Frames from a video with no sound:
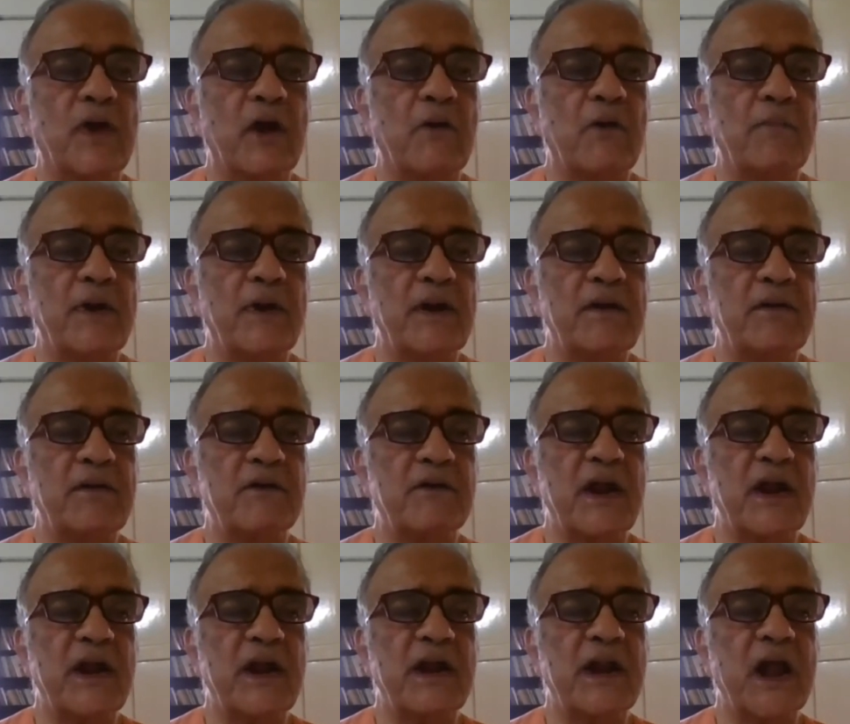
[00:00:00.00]
We have been
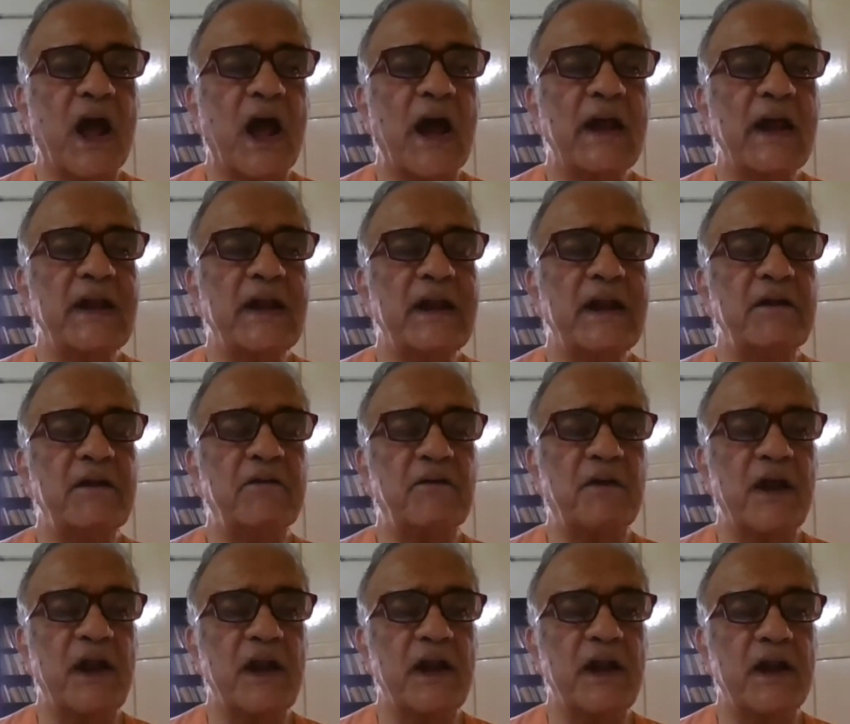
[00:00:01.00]
trained, highly
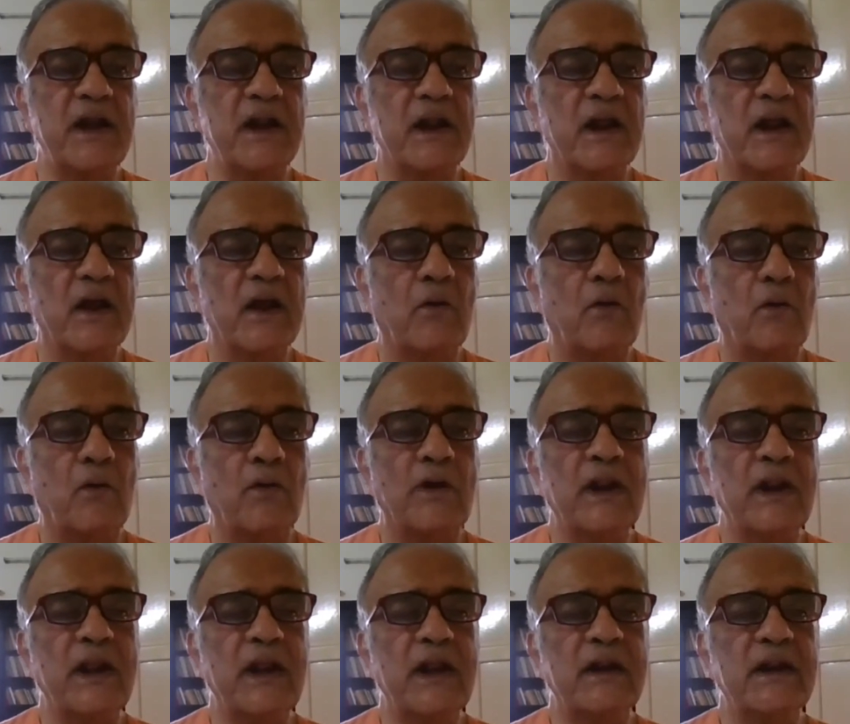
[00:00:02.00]
trained,
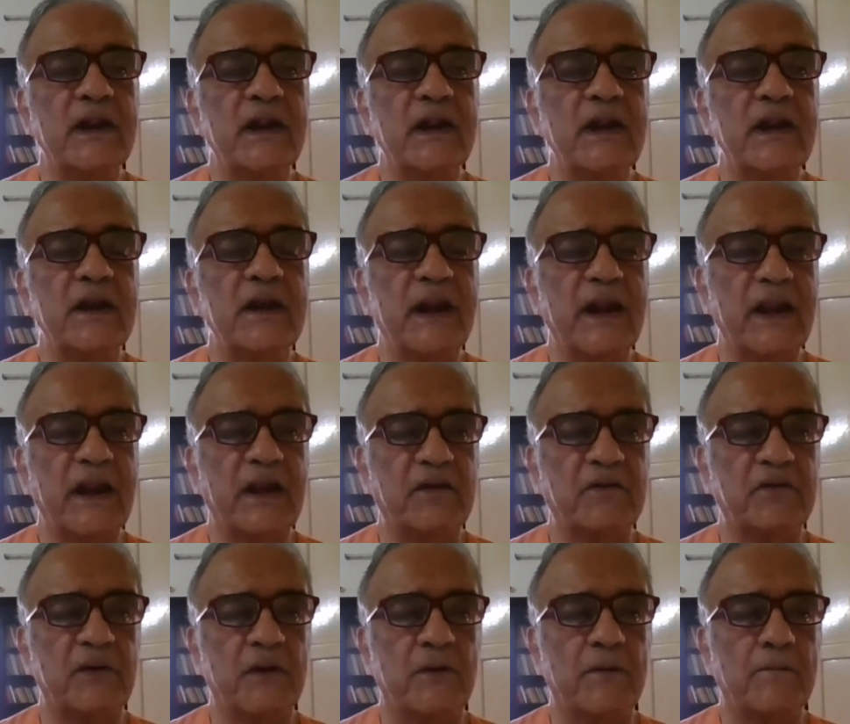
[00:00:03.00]
only in the
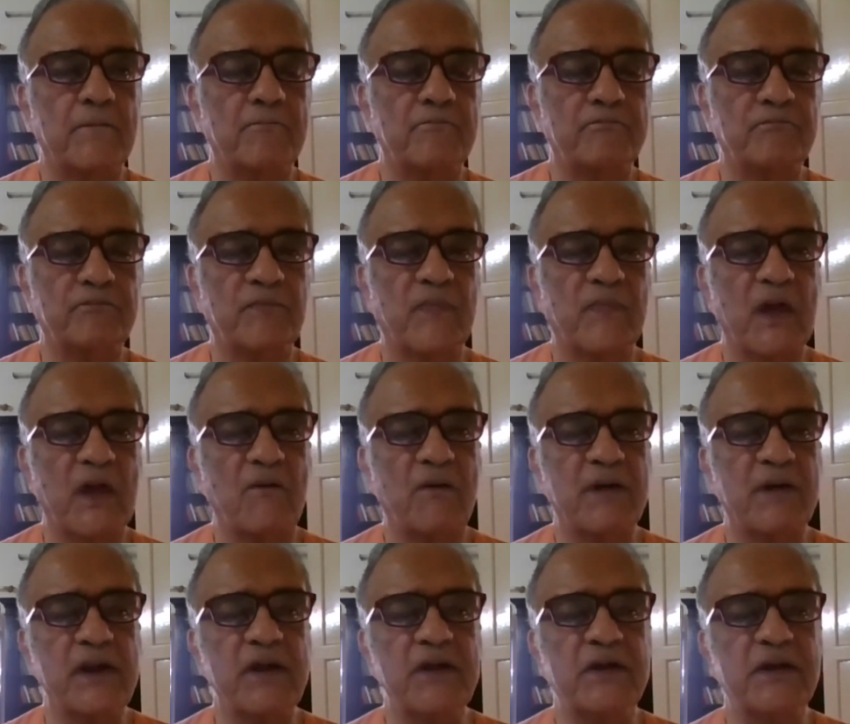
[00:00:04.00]
intellect.
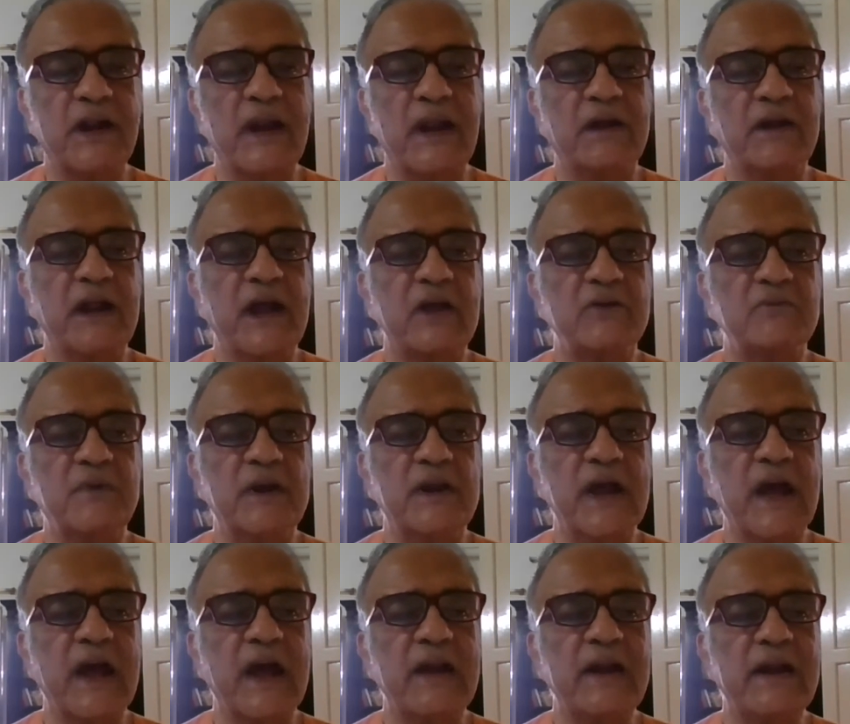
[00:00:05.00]
Our intellect has
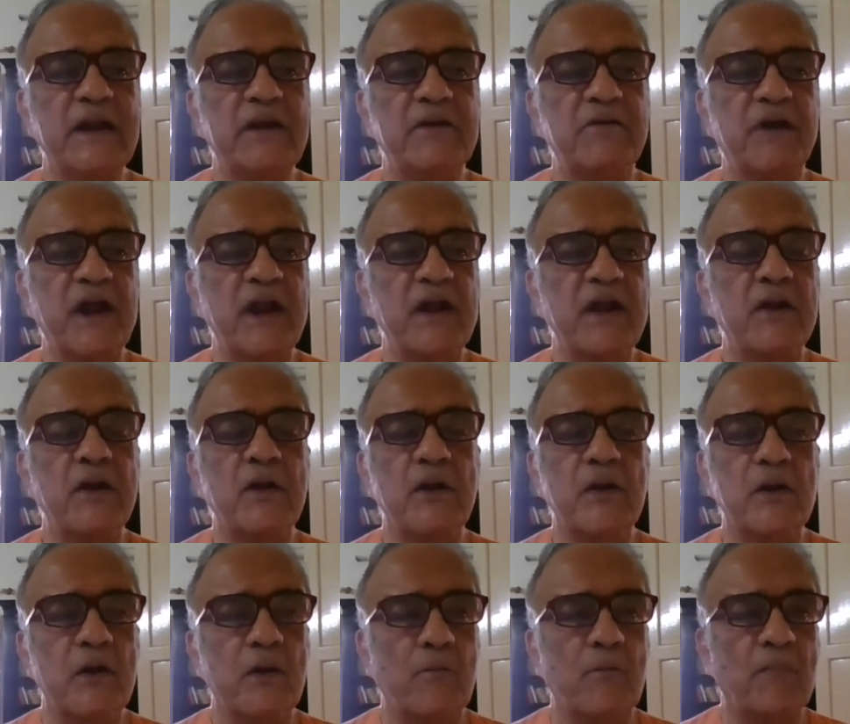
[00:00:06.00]
been highly trained,
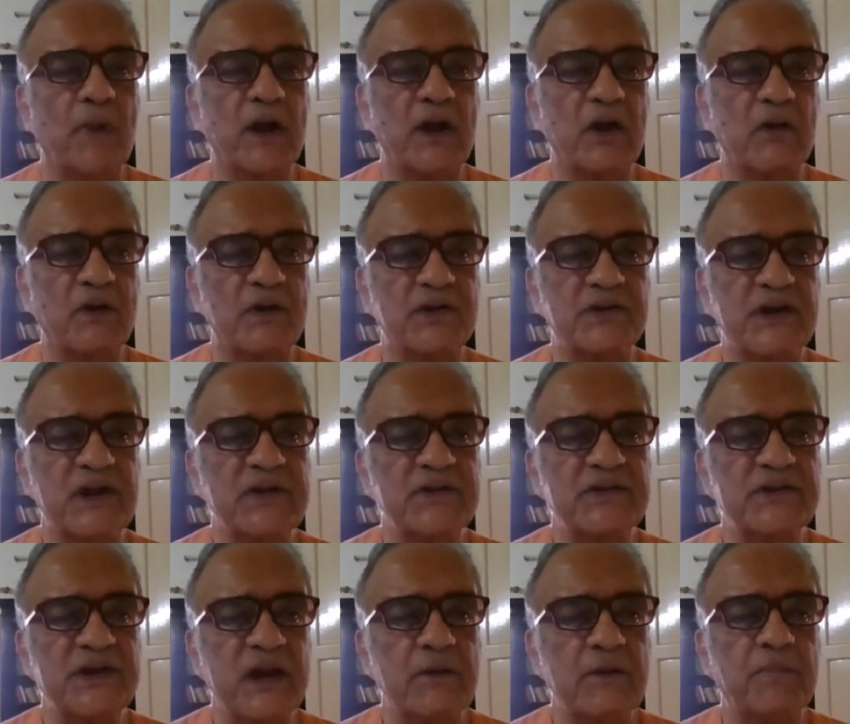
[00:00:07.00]
but our
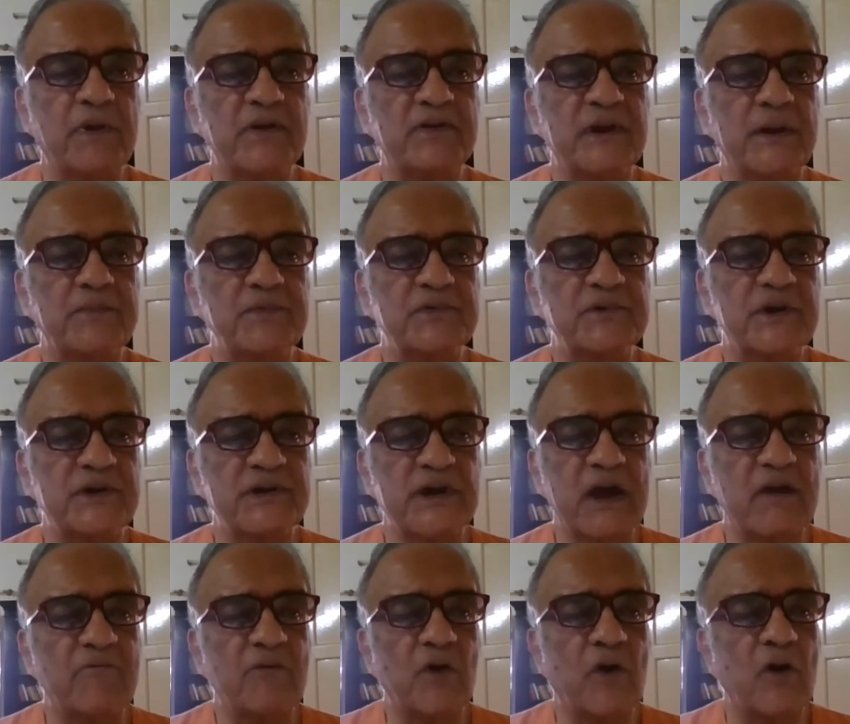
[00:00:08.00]
sensory perceptions
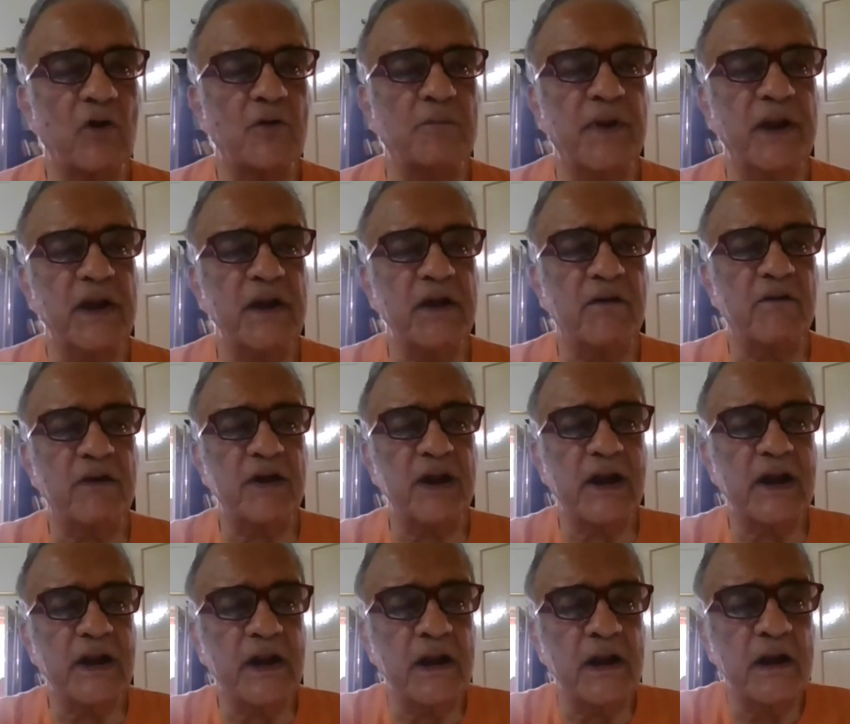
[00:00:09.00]
have not been
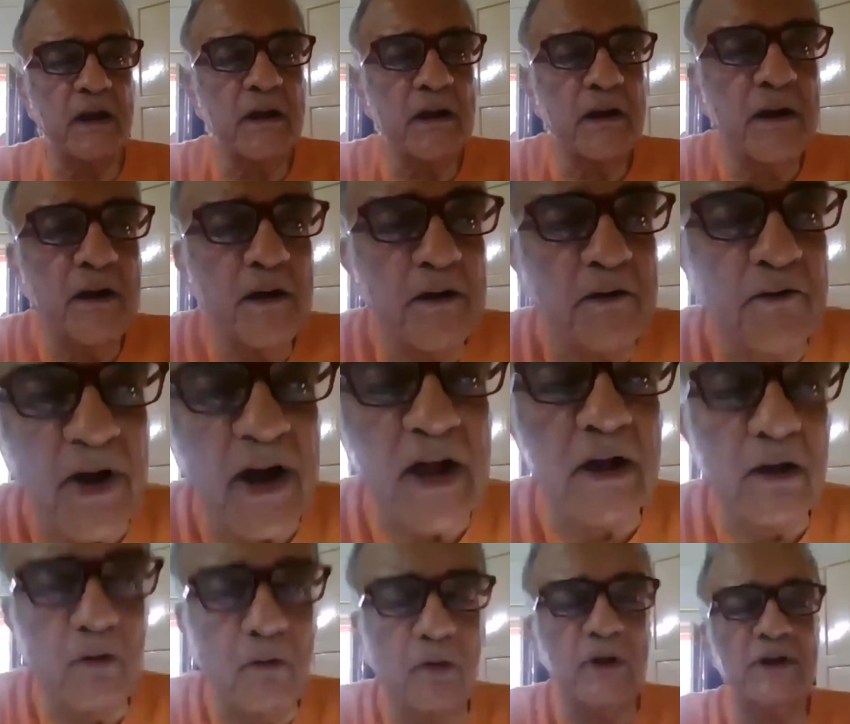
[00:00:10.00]
really trained
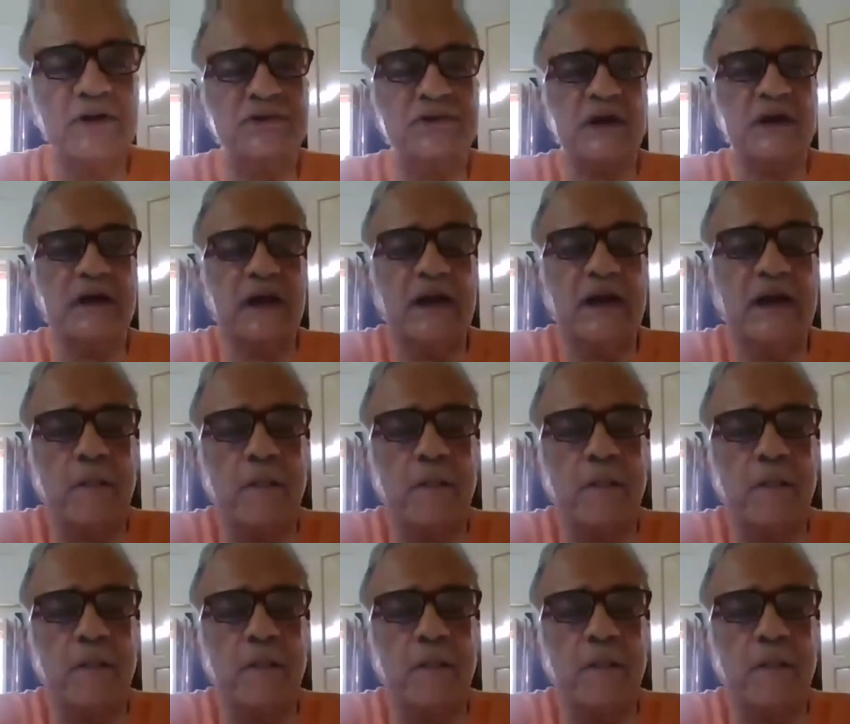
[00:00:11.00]
holistically.